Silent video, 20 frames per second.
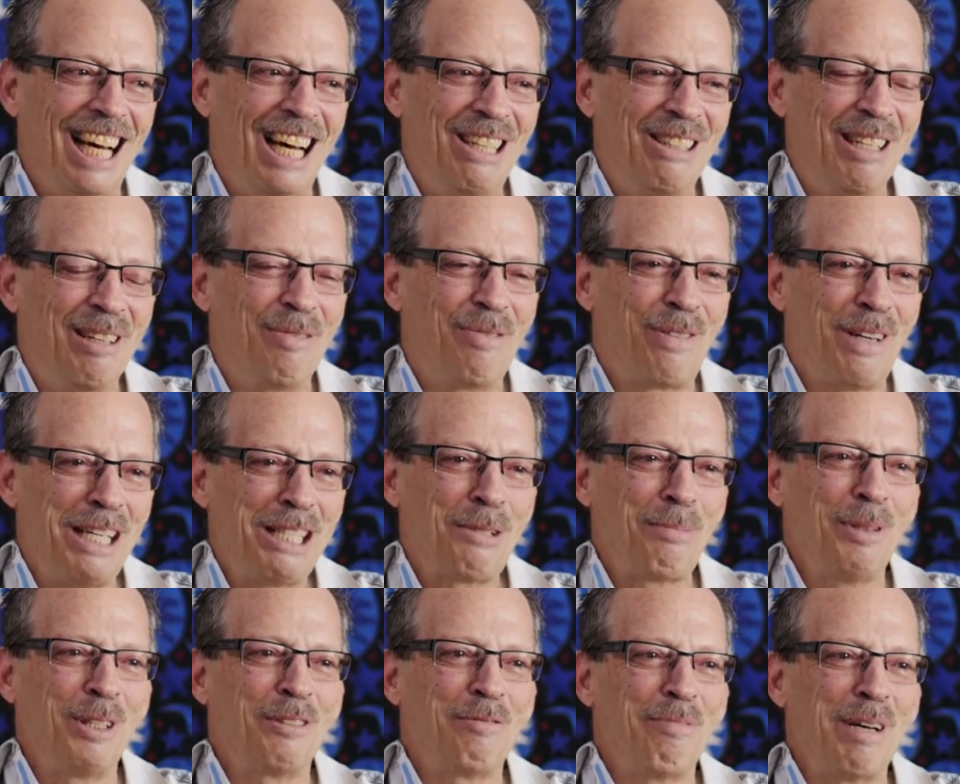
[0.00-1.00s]
a
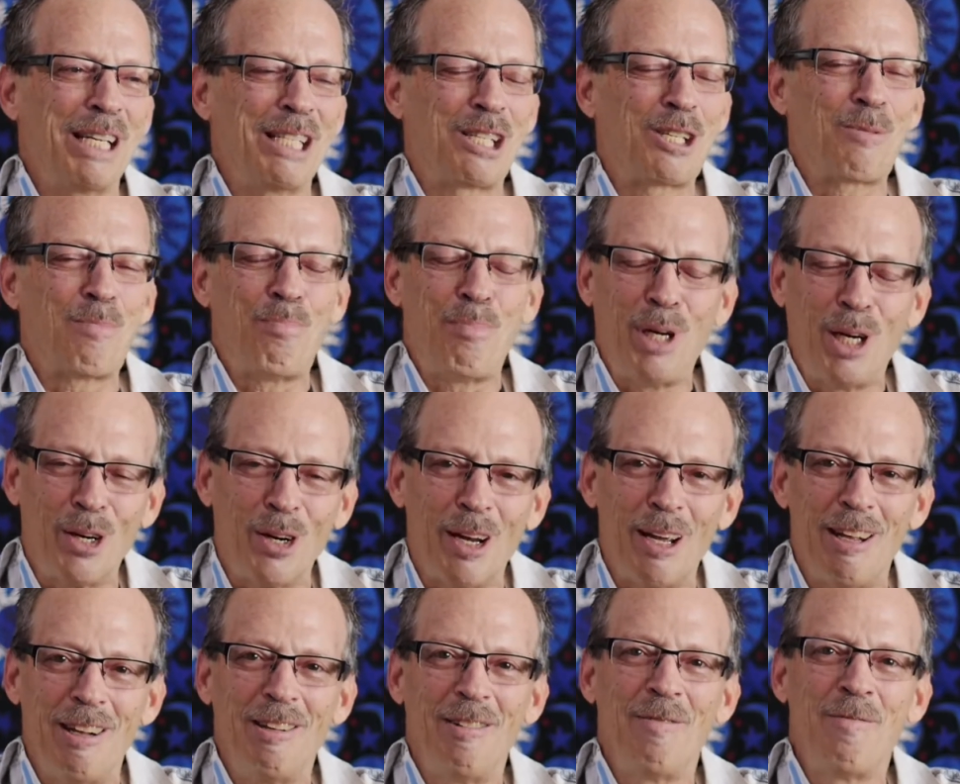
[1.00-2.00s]
refreshment of my
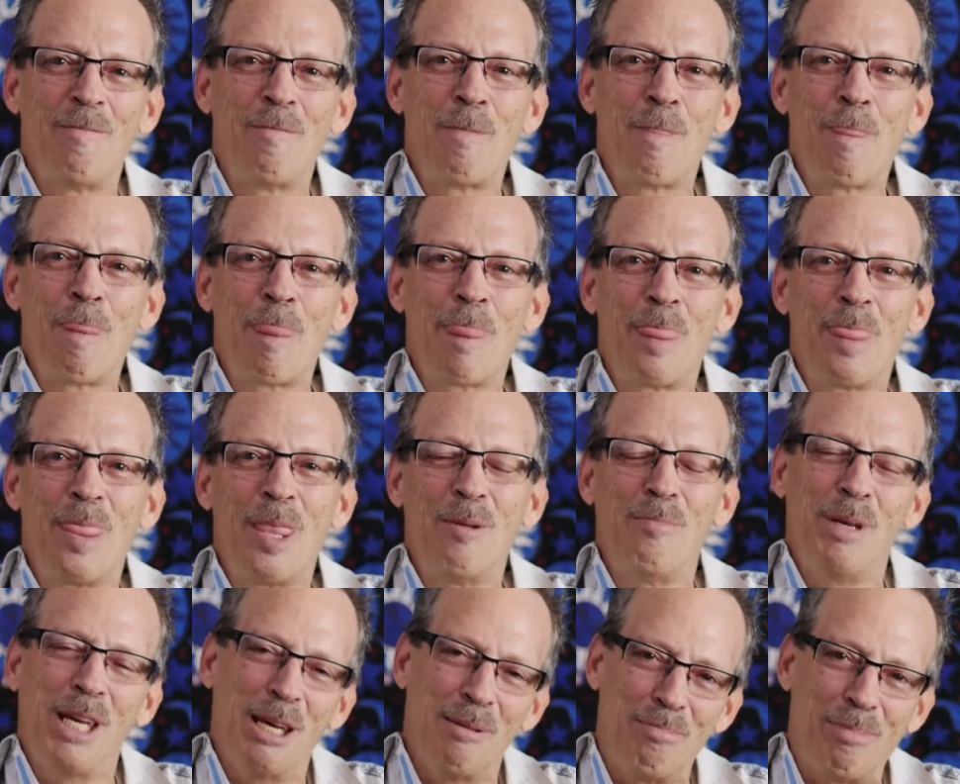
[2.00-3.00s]
spirit to
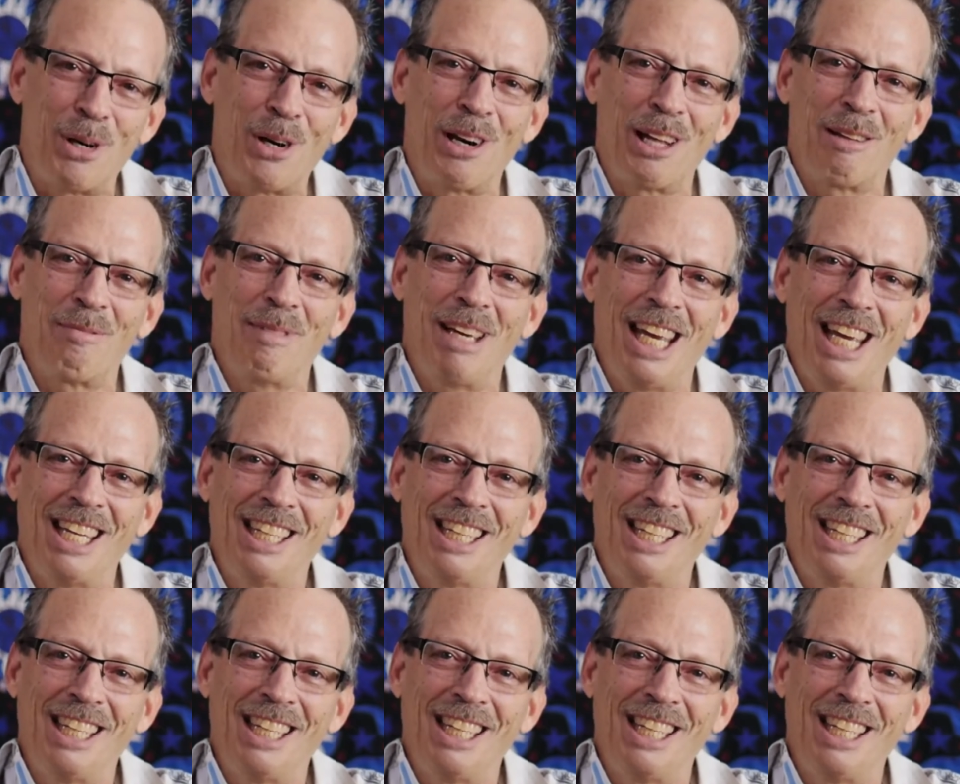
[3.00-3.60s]
be at Burning